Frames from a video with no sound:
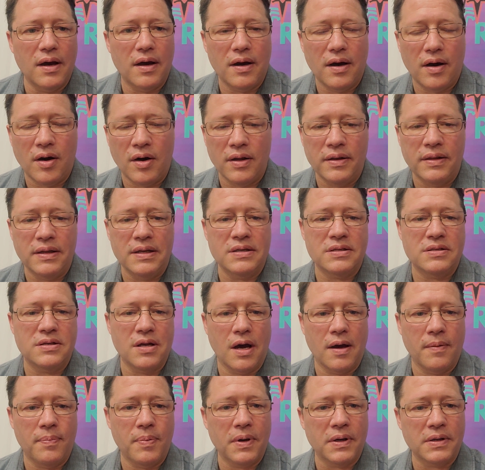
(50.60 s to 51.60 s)
on these
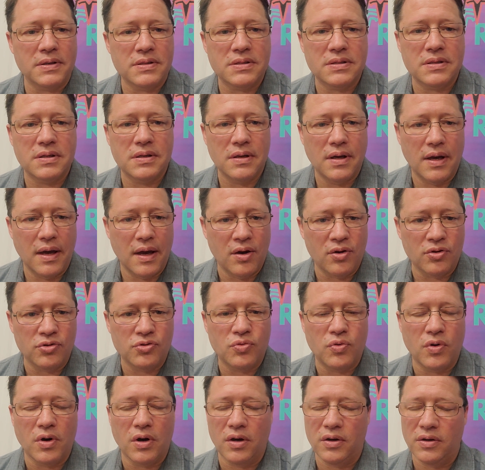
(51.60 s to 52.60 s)
topics
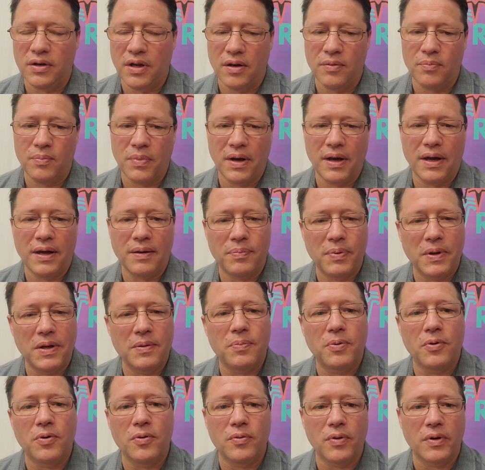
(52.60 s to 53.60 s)
elsewhere, done by
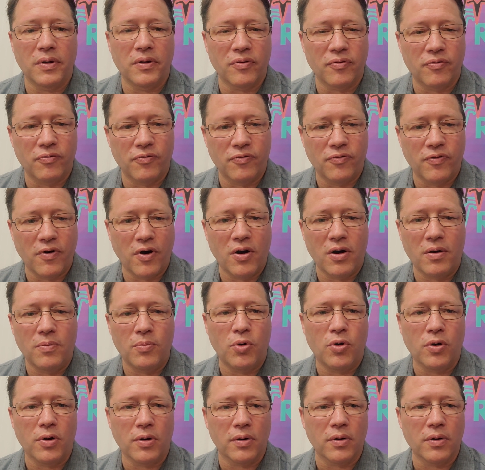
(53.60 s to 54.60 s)
people with far
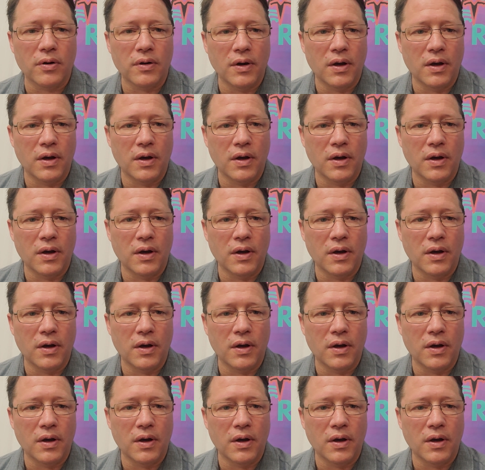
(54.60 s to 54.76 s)
more